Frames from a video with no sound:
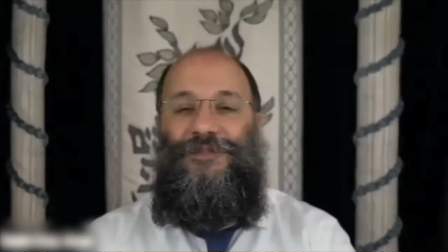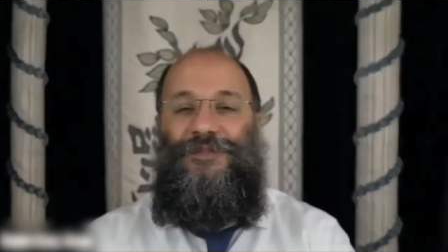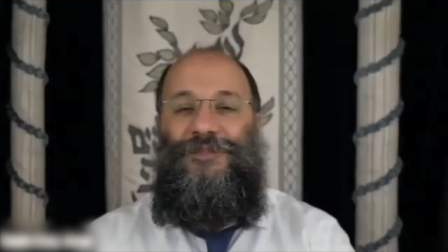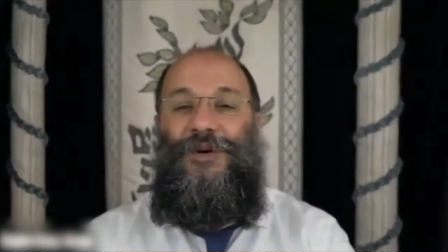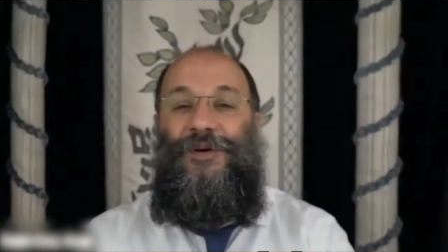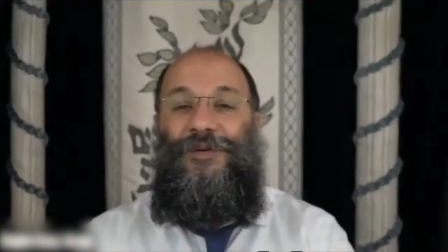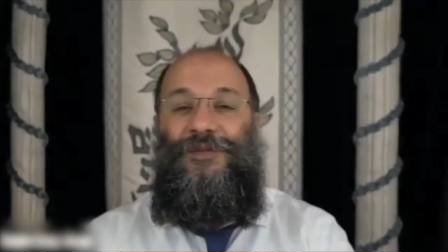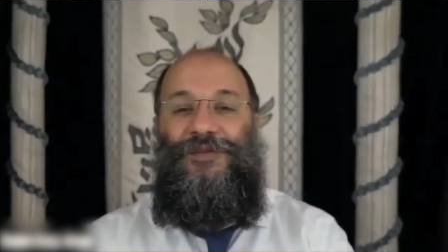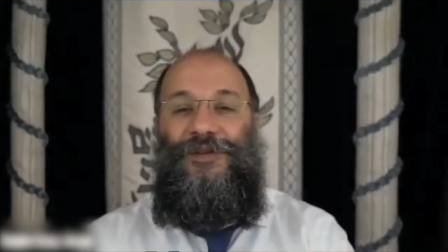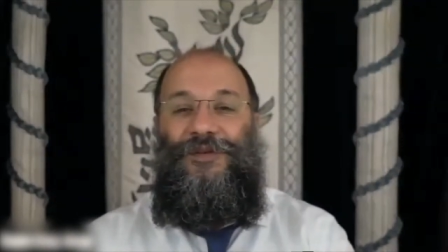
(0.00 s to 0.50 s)

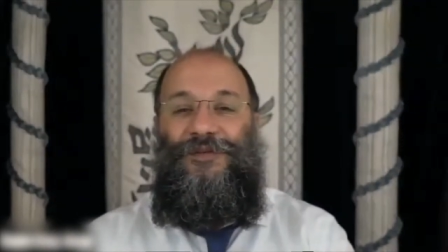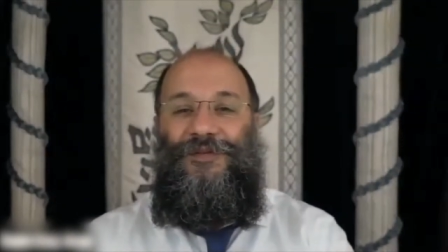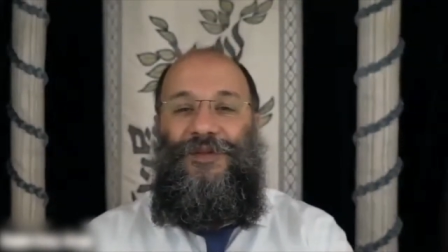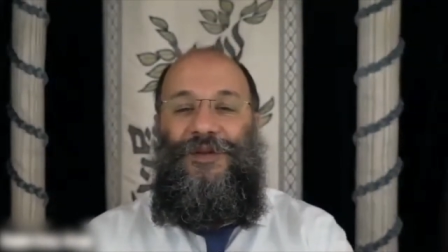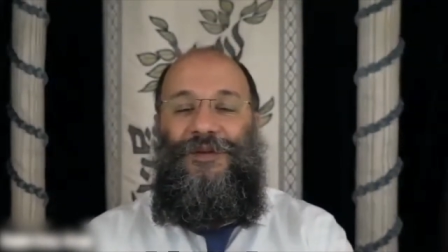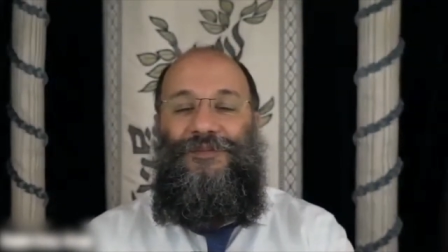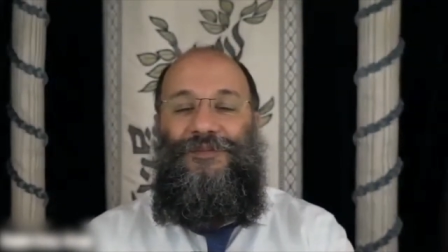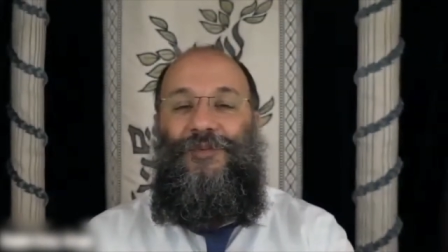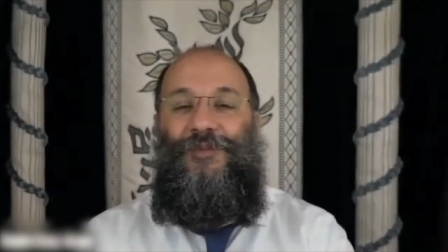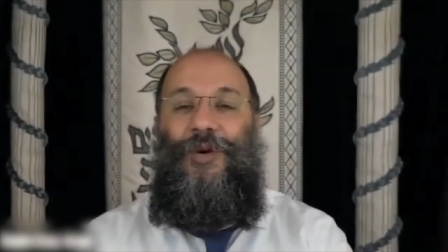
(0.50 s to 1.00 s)
both of
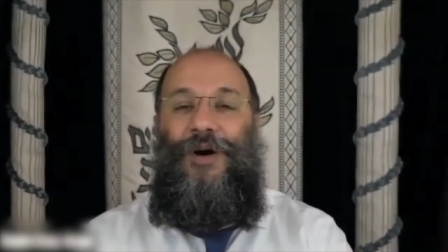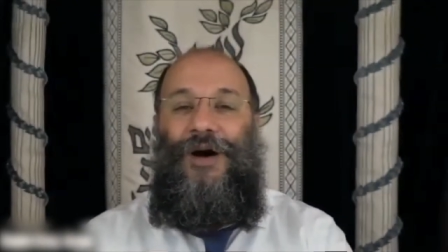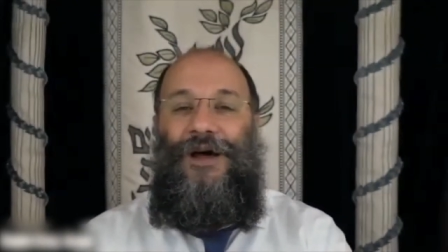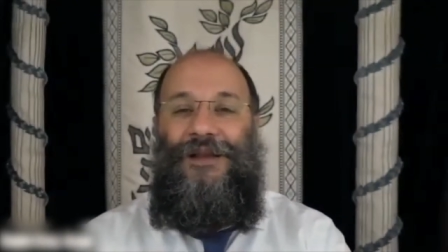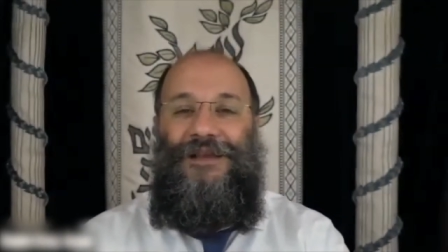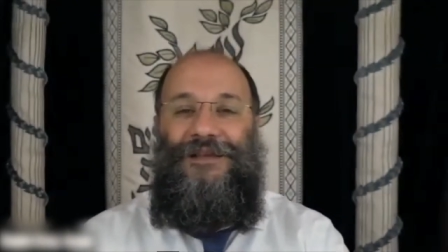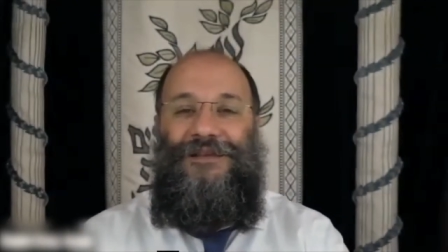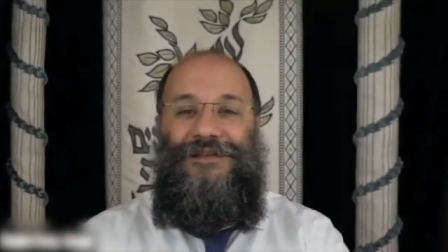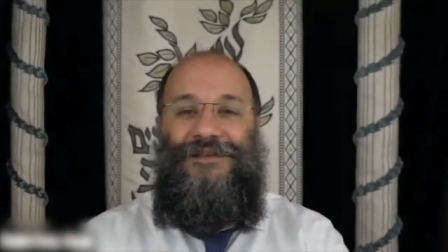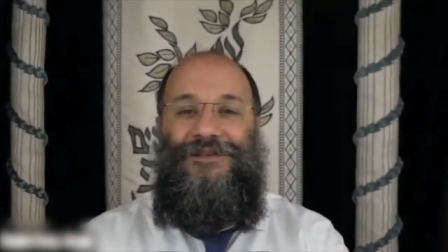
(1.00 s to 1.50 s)
them
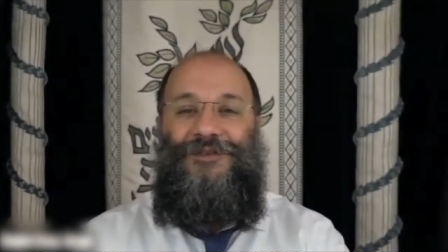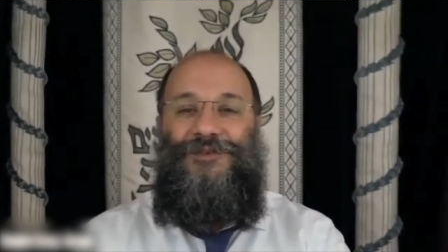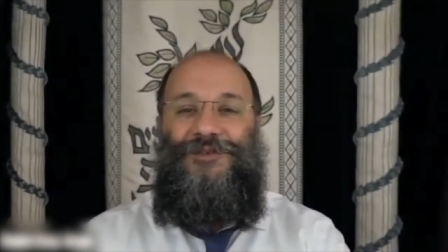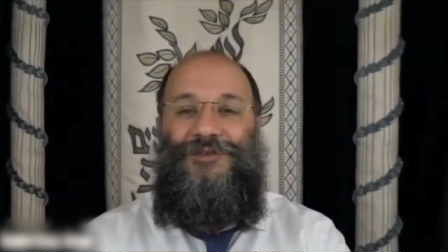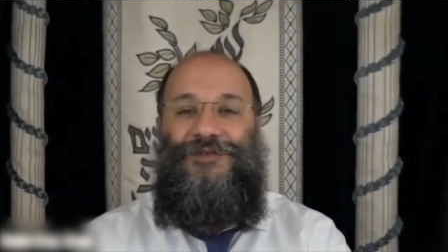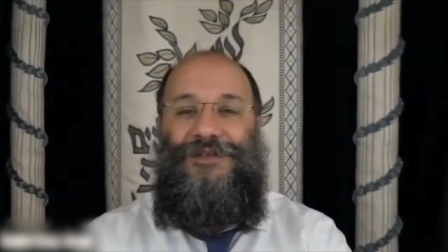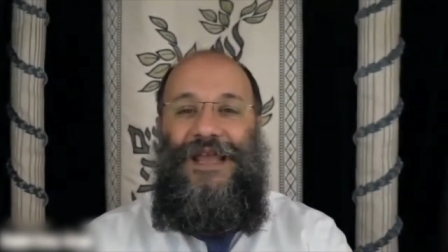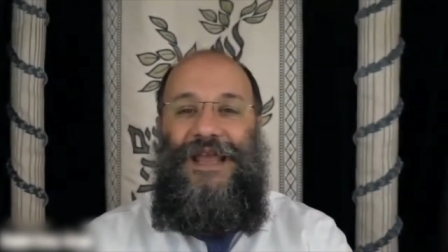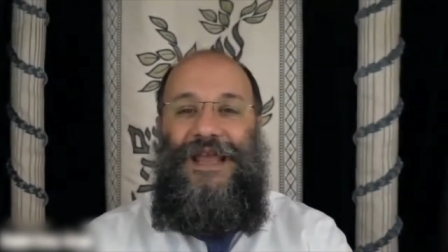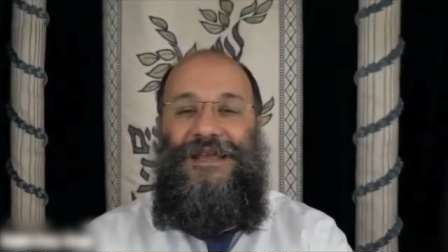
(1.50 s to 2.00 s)
wanted to
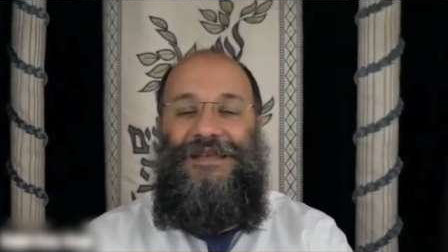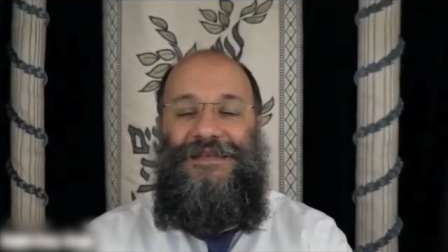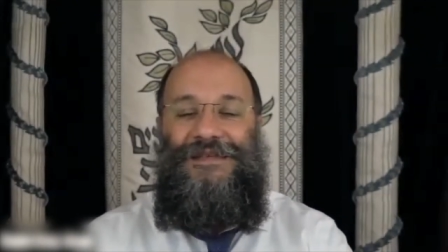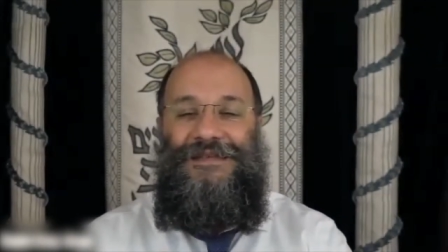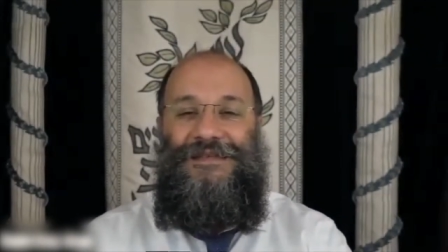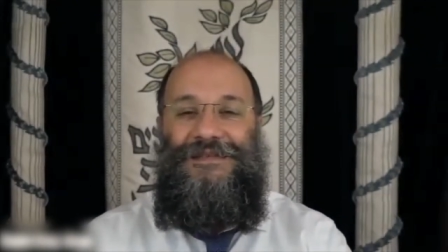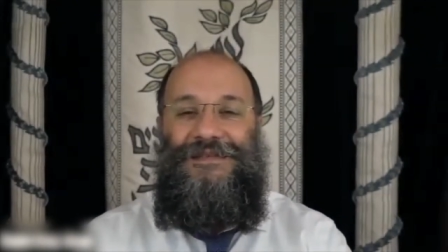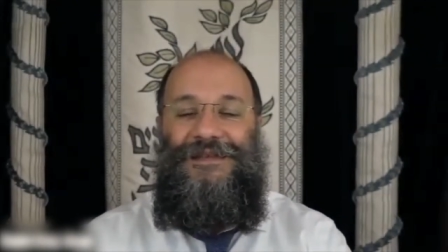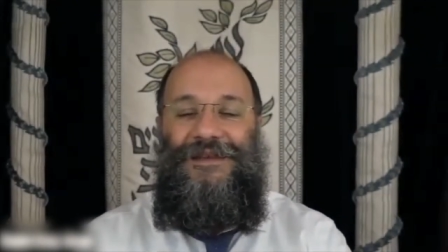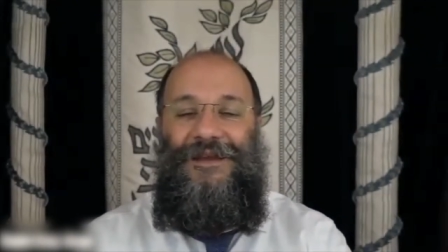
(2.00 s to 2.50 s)

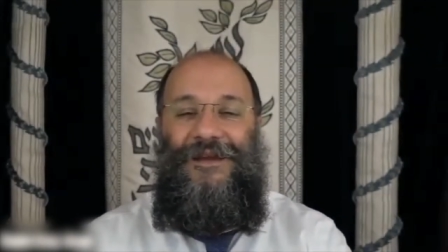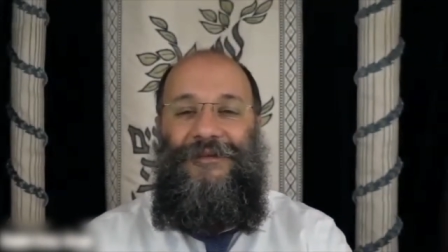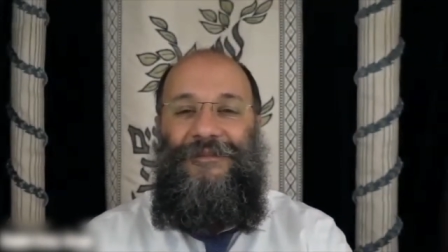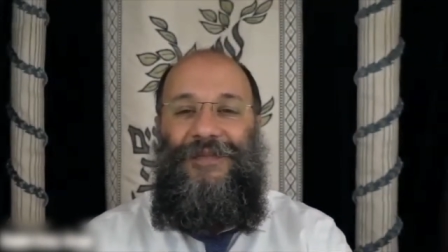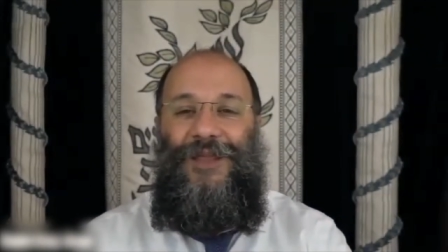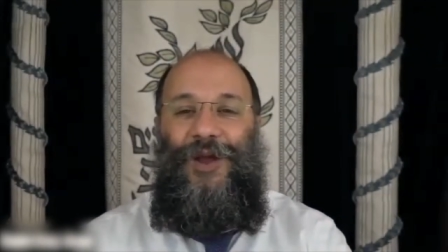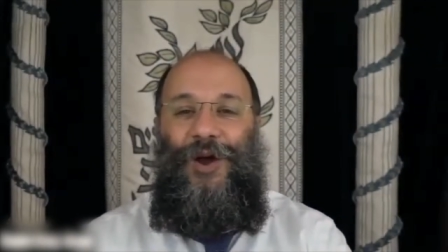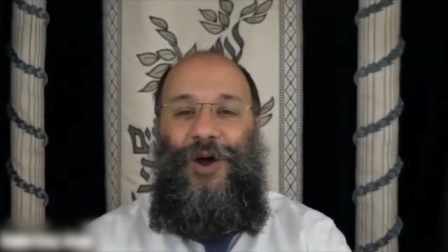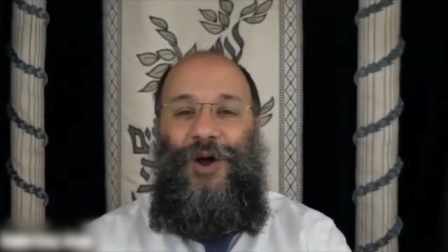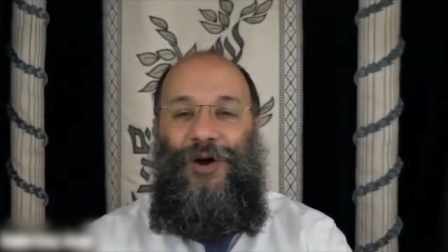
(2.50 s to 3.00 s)
taste
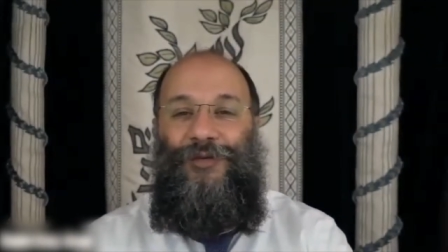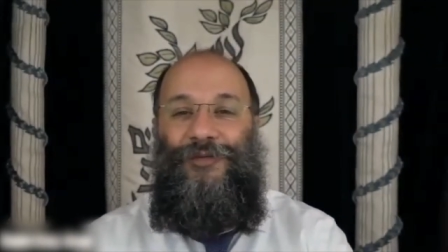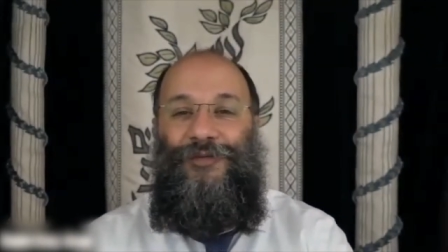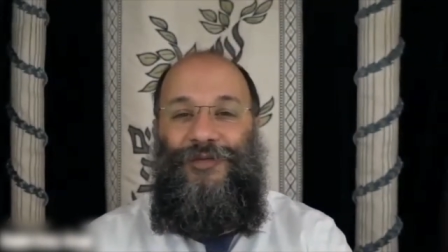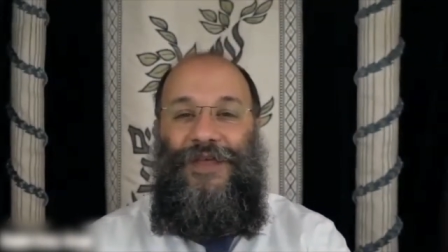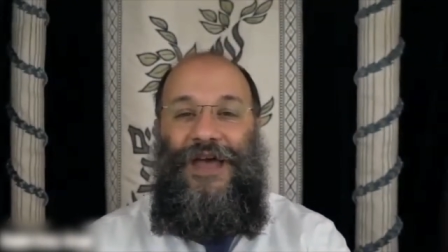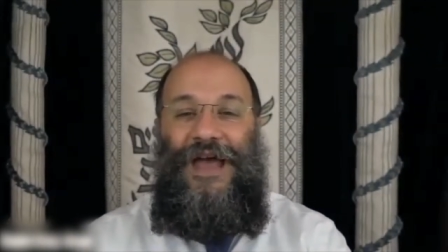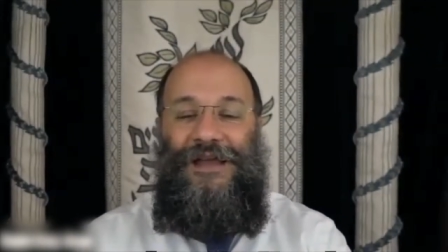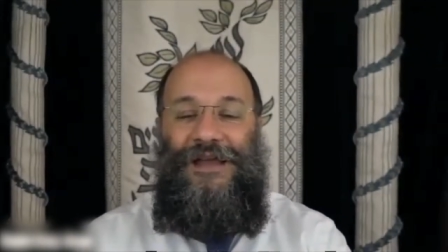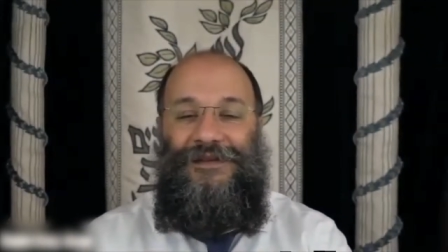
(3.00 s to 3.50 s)

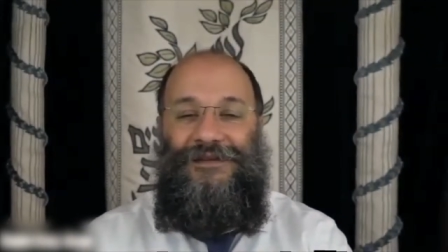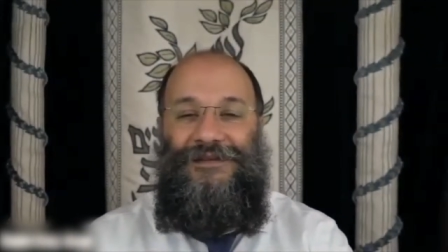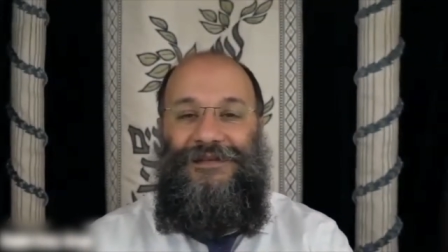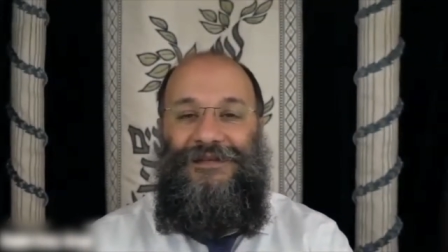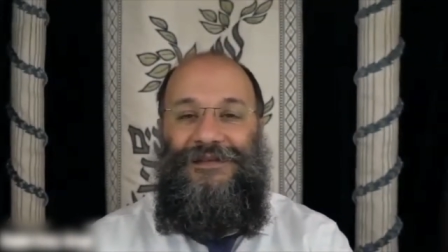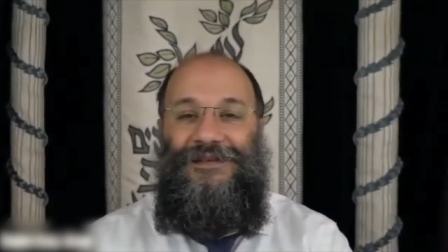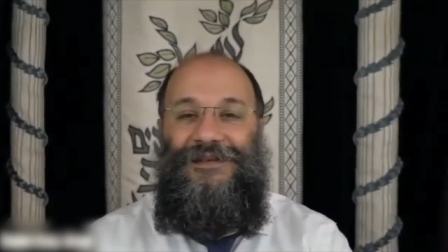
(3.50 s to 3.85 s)
of that,